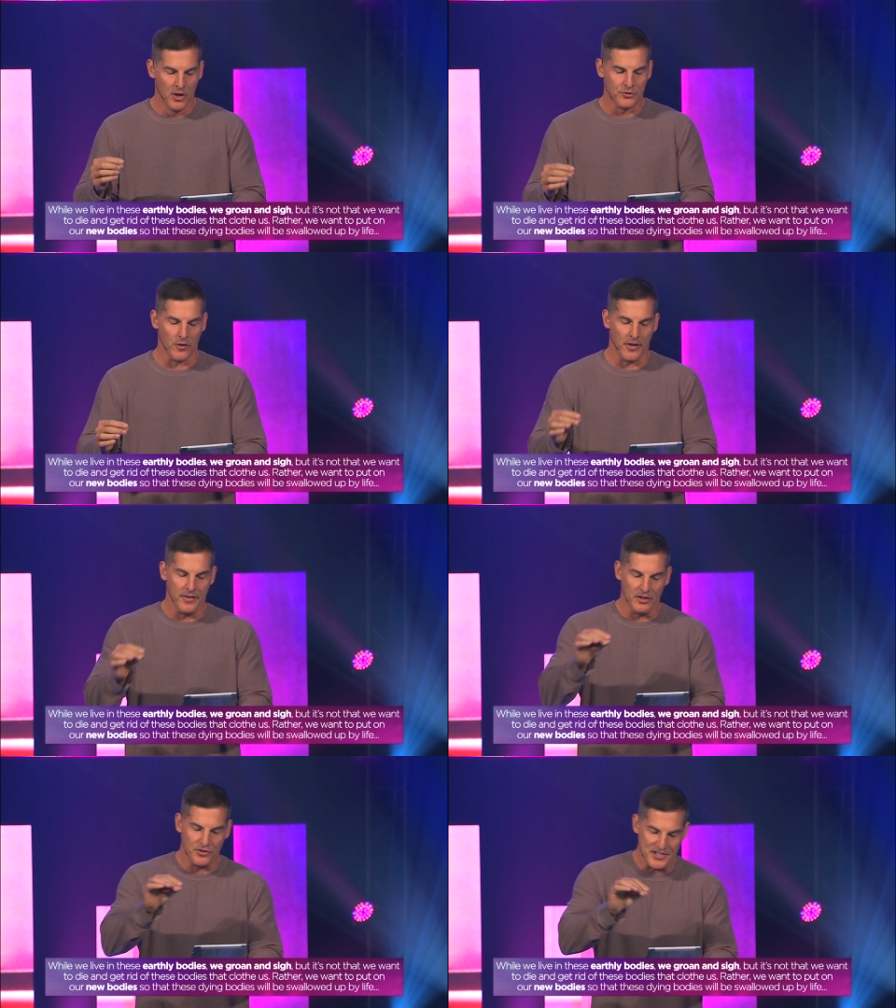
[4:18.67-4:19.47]
so that
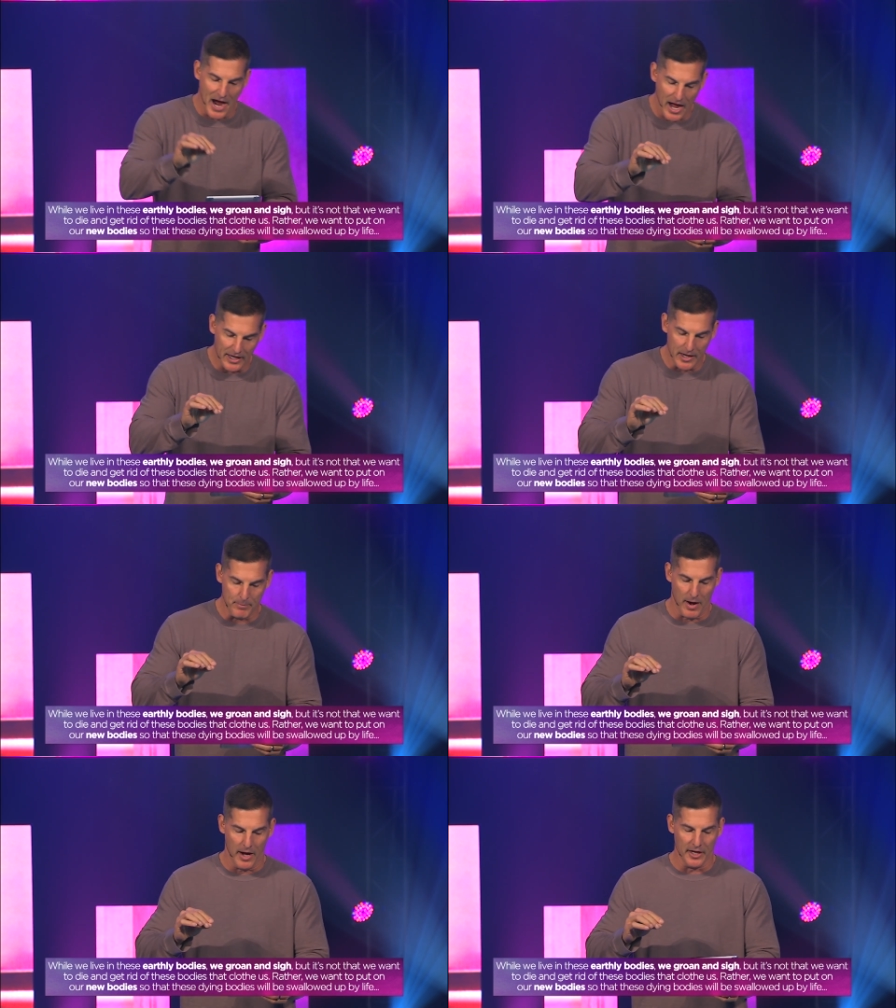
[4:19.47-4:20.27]
these
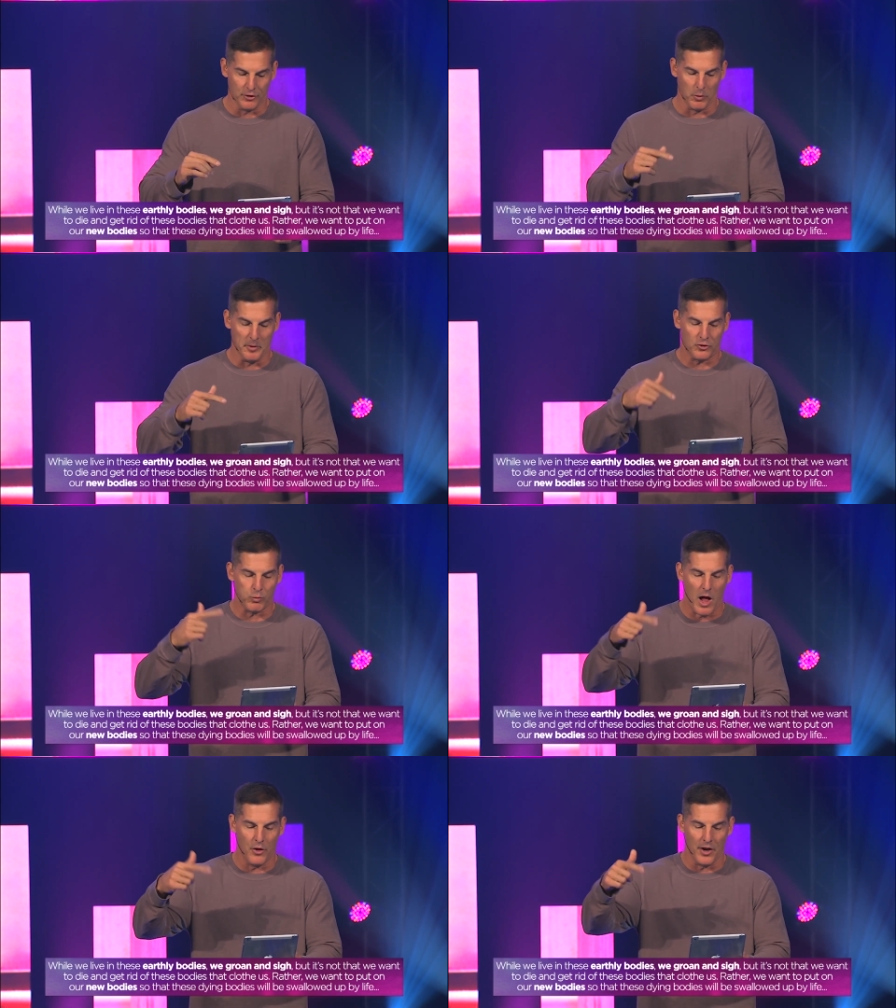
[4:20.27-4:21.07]
dying bodies will be
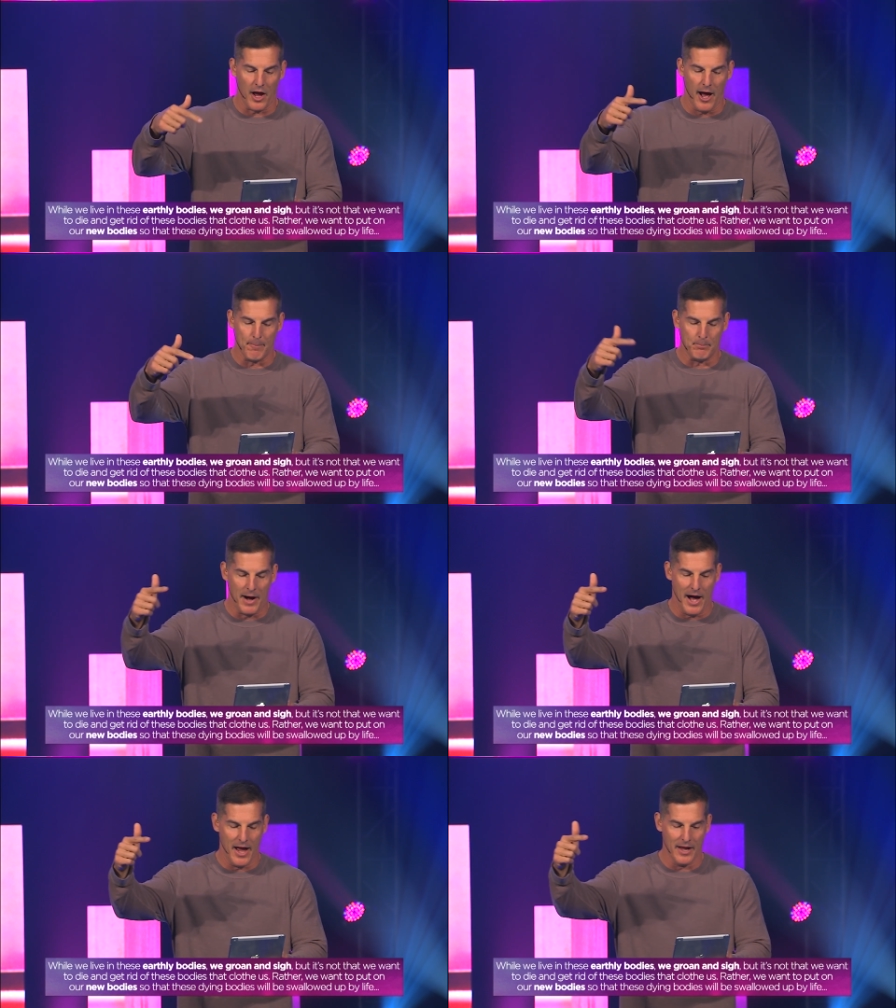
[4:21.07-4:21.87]
swallowed up
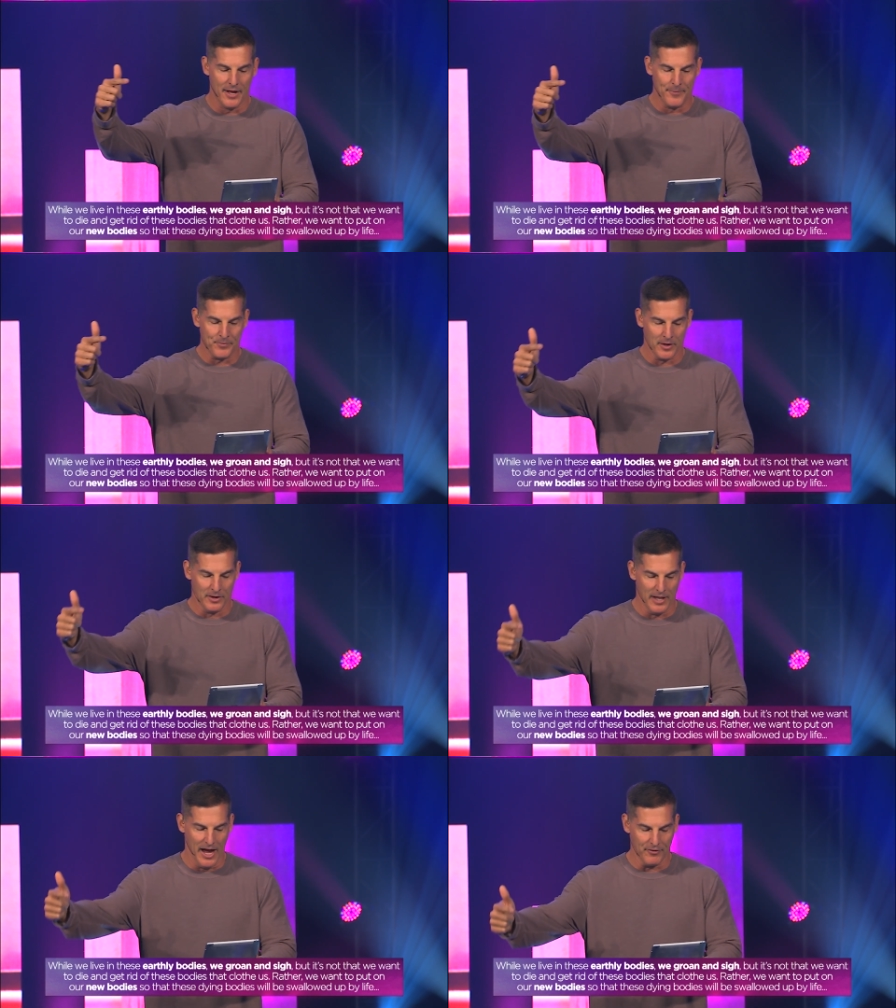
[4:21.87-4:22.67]
by
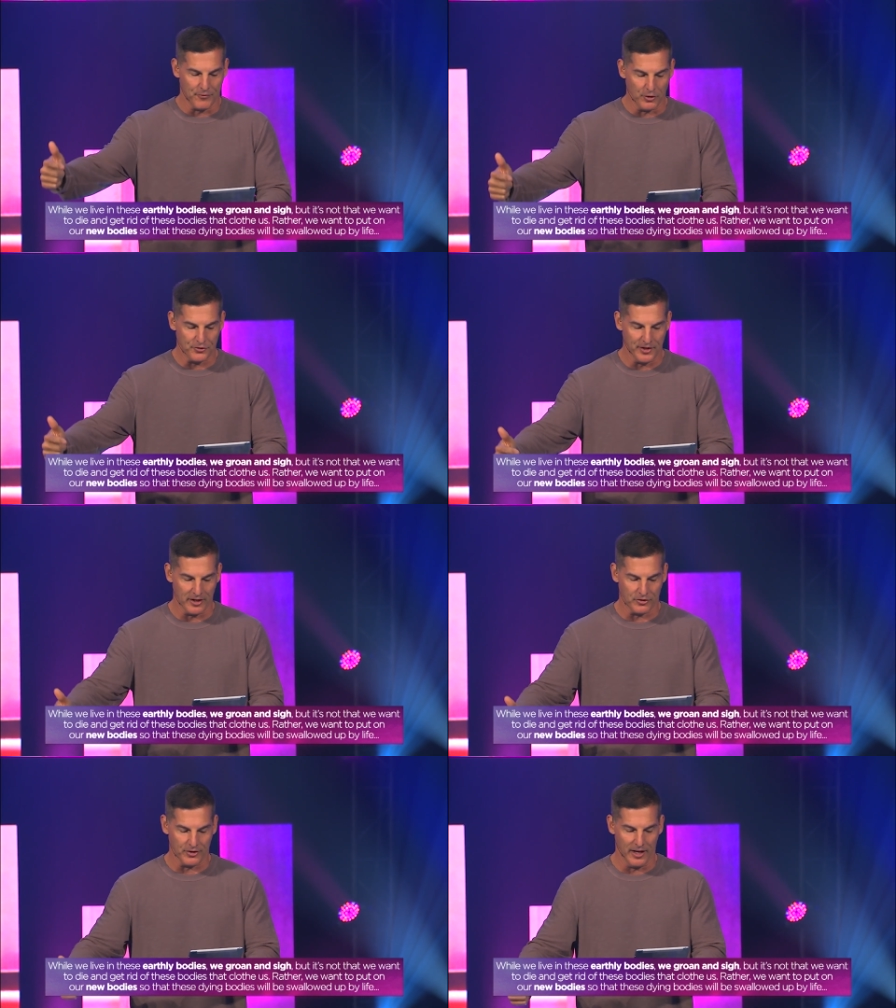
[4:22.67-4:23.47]
life. Verse
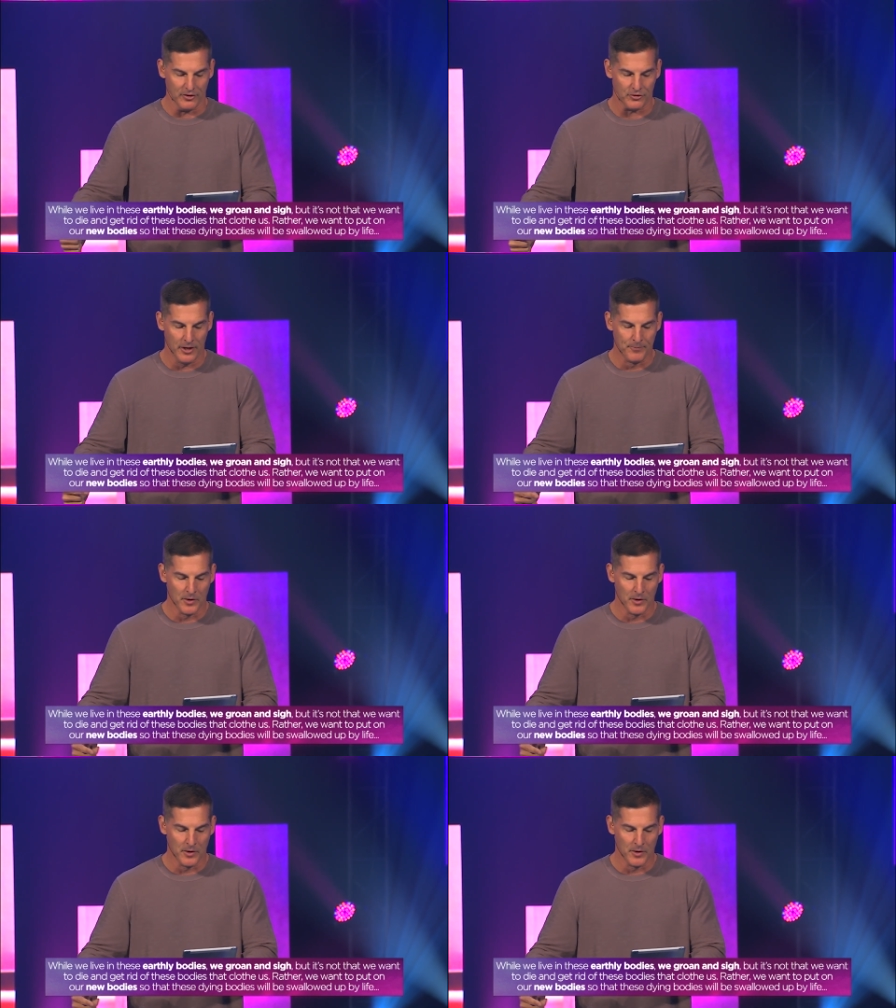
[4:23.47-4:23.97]
6 says,